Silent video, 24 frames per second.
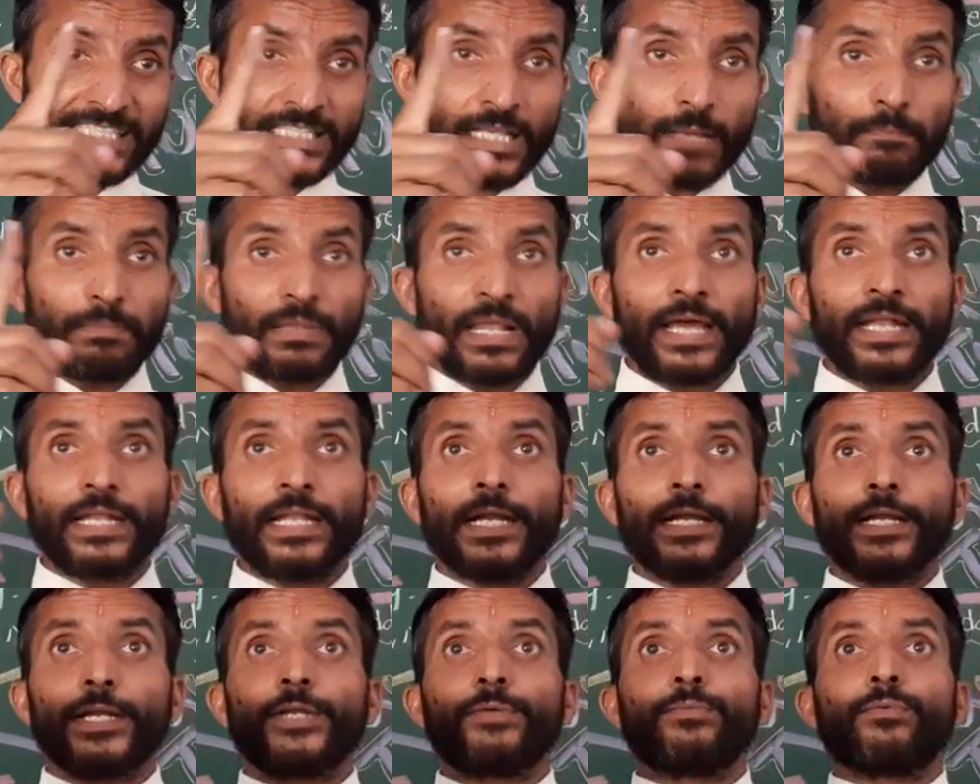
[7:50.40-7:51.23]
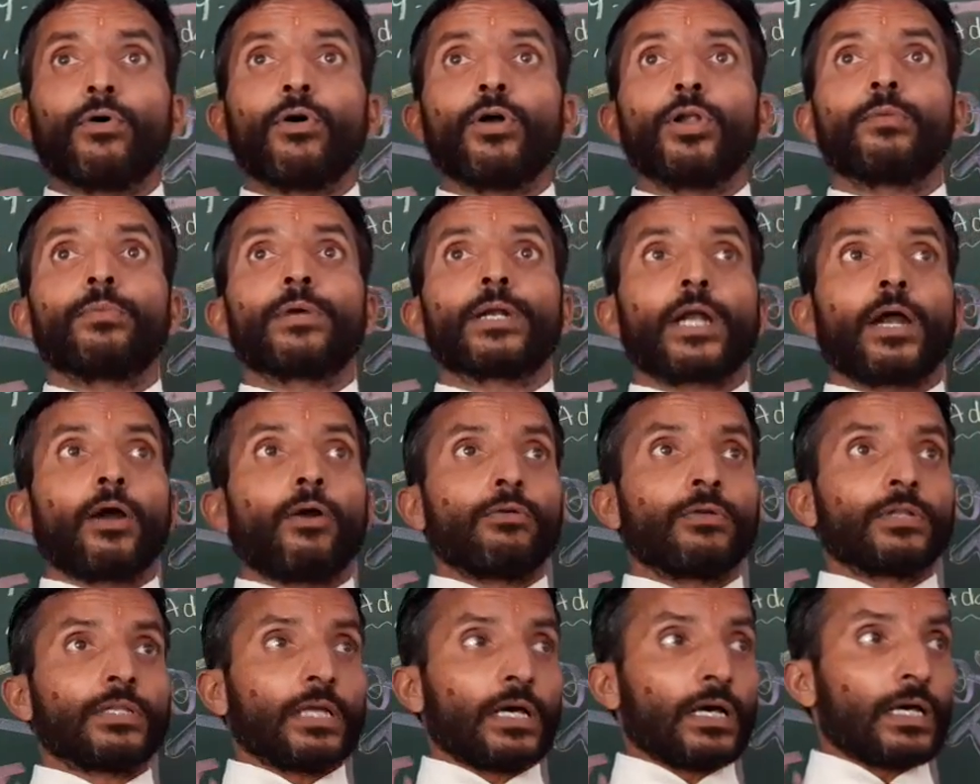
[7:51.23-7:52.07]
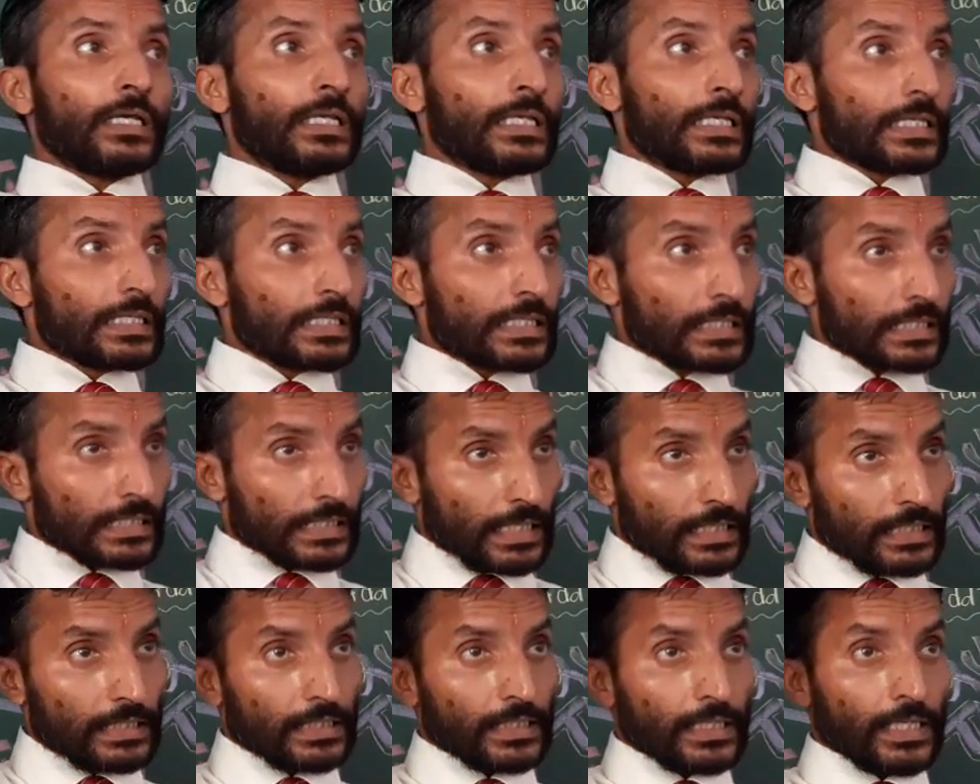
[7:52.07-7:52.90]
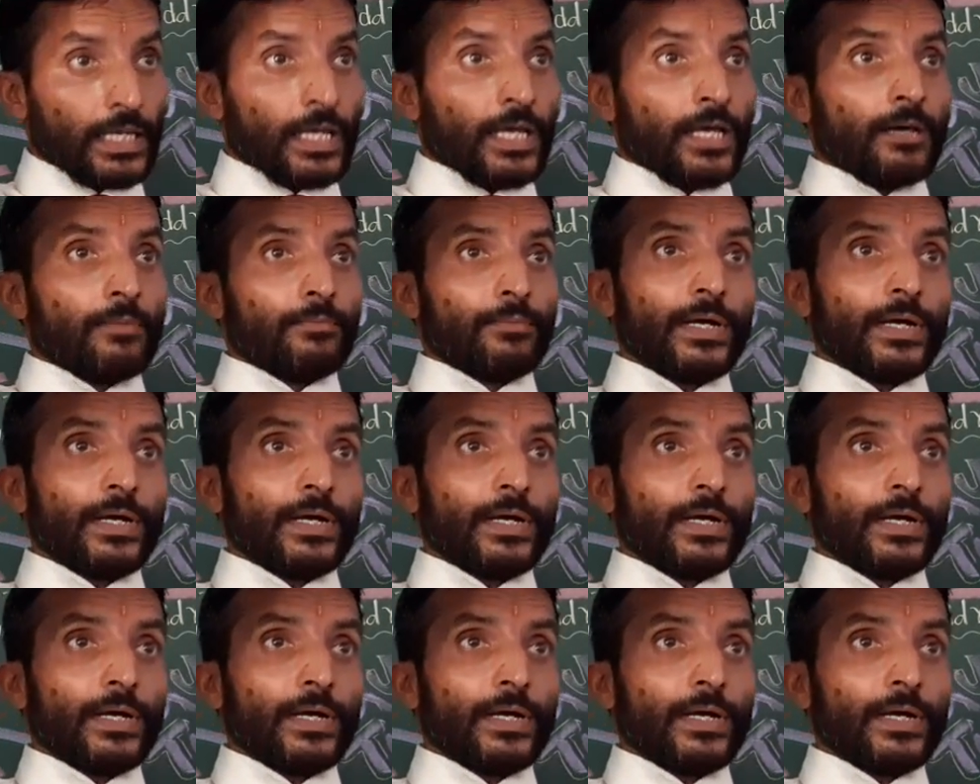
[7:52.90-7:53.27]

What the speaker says: the planet revolve around the sun.